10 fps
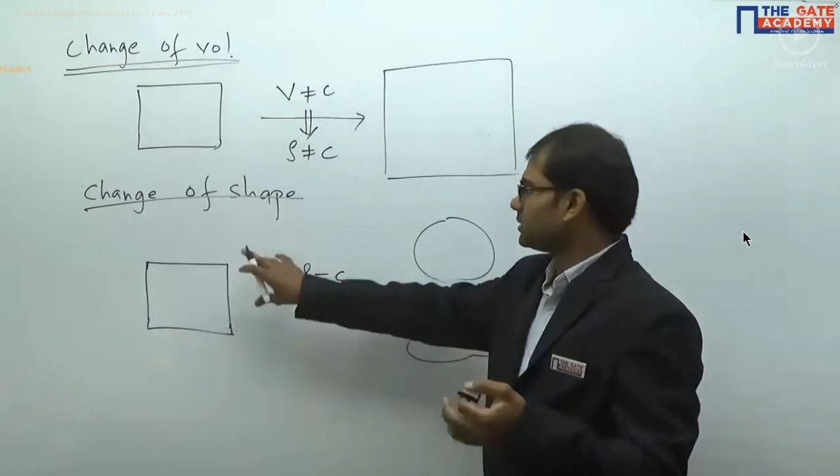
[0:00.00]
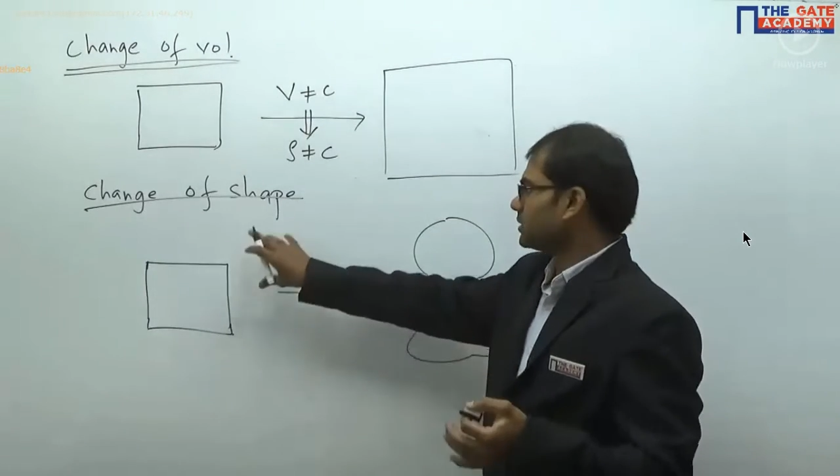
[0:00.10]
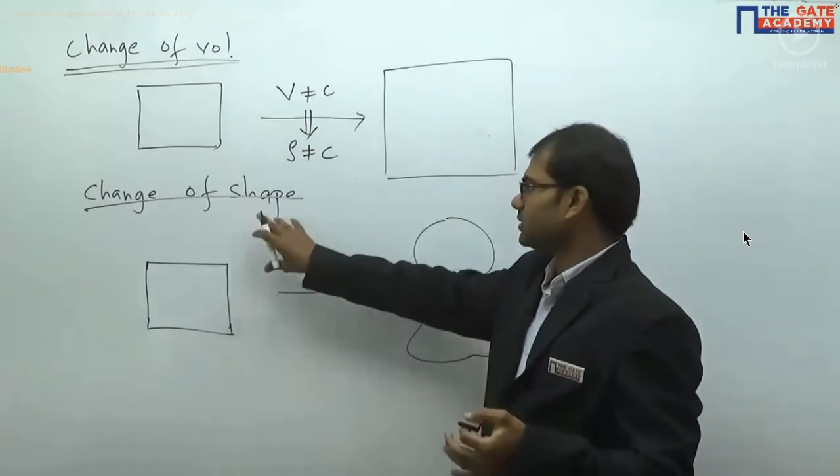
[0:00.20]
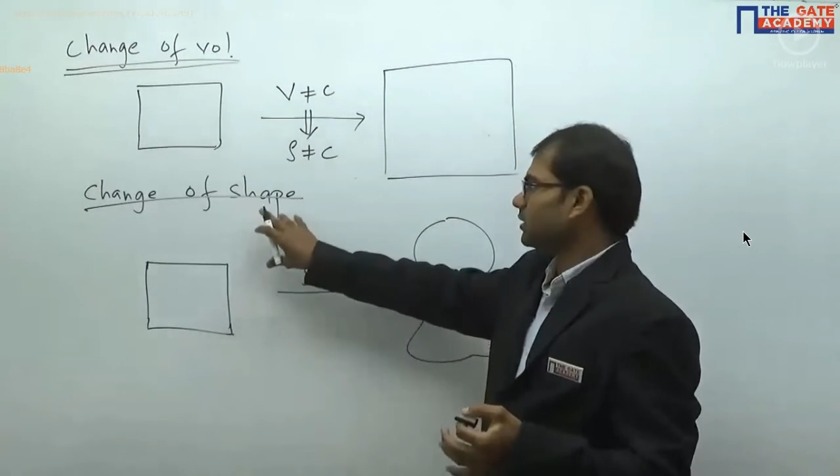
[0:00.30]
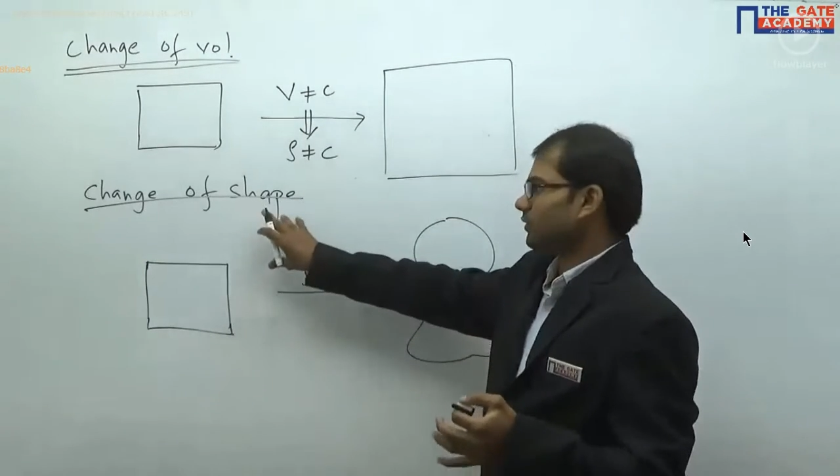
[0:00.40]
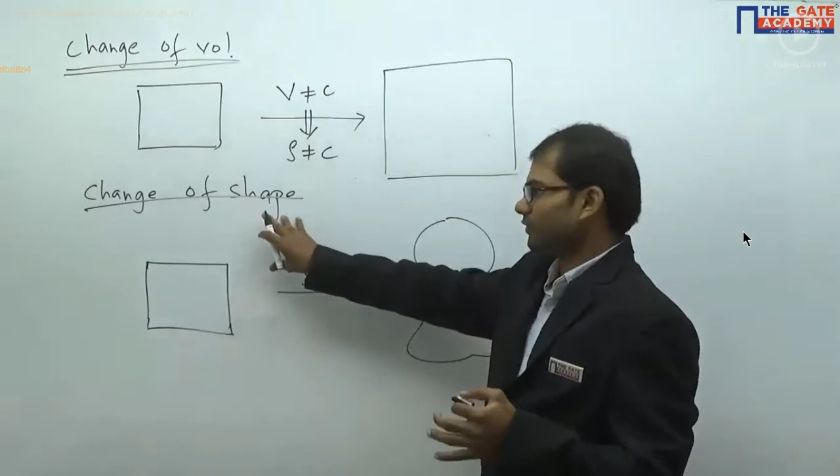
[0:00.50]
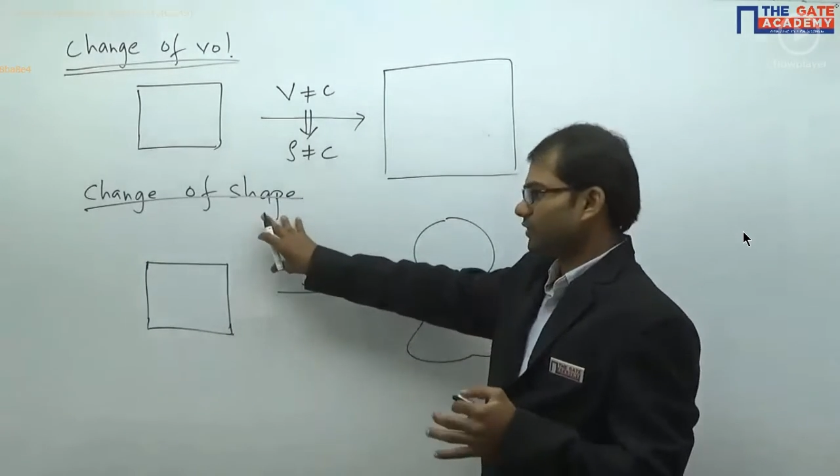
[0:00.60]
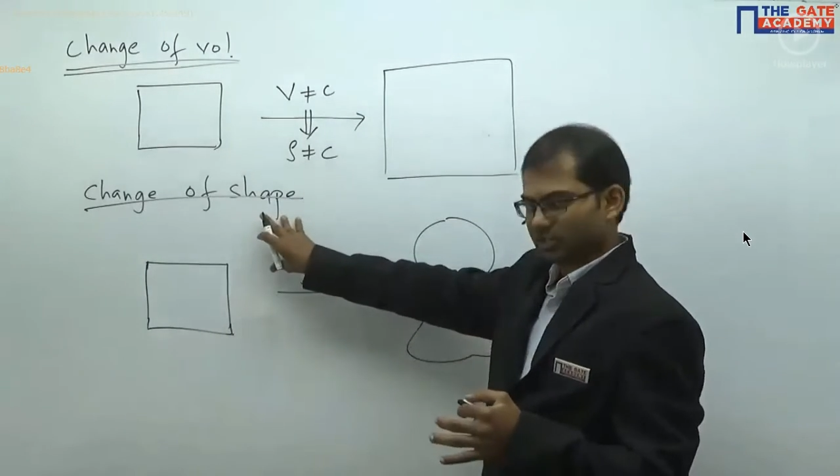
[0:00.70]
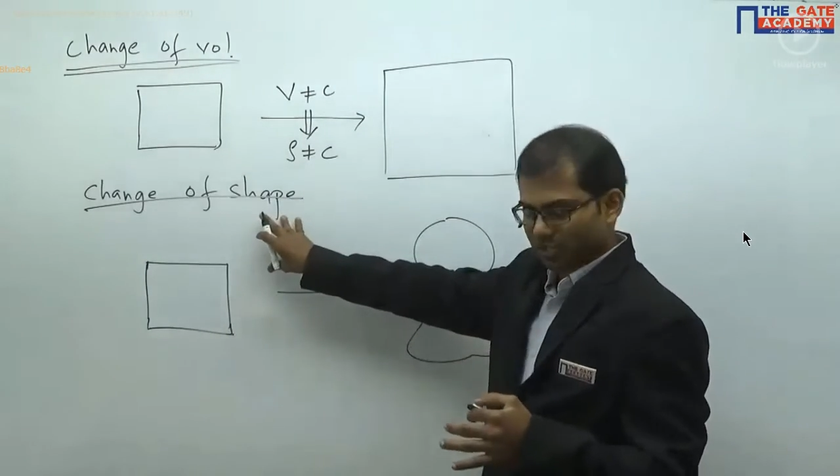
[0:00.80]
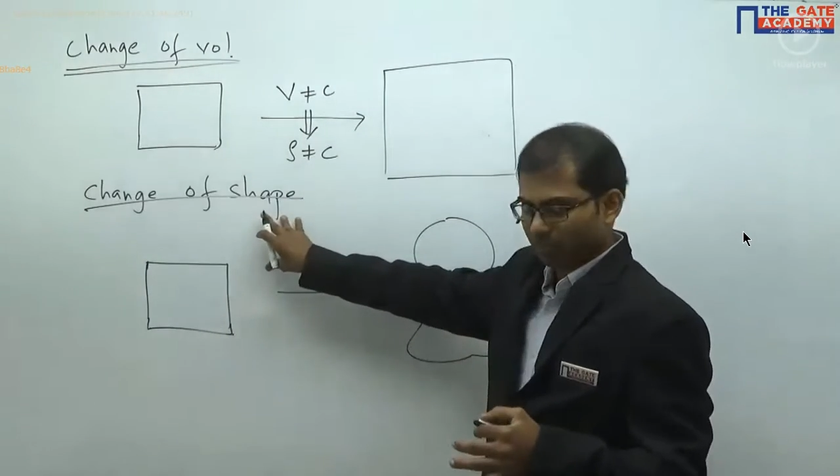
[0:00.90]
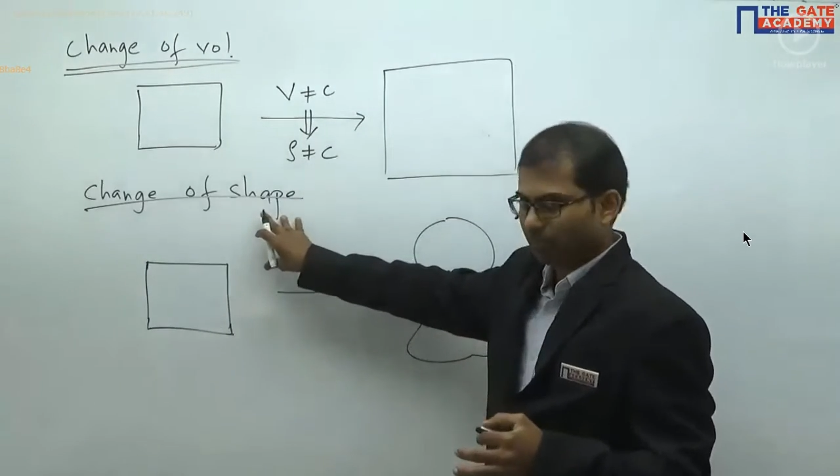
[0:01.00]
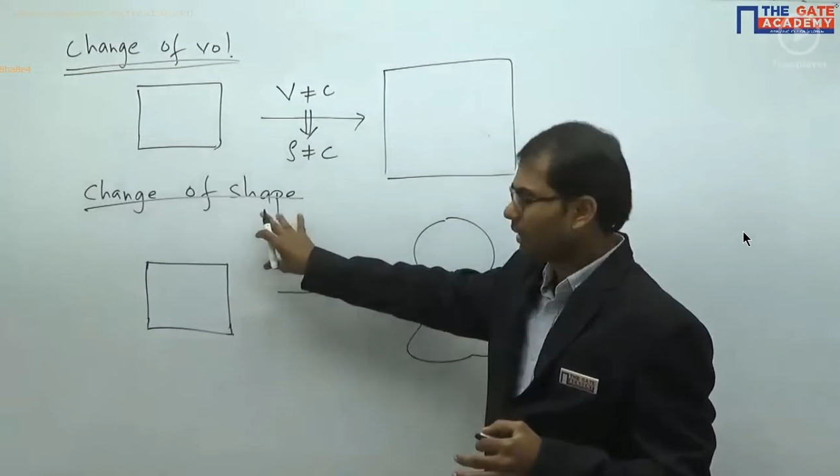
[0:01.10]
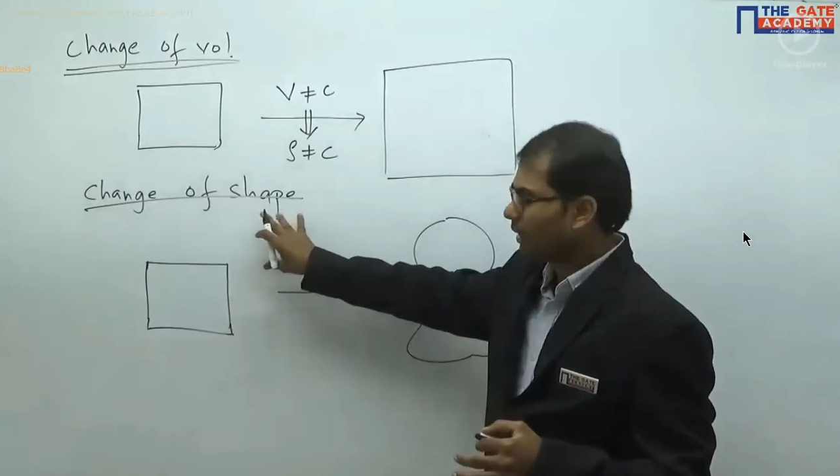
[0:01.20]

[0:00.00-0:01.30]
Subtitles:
in changing of its shape.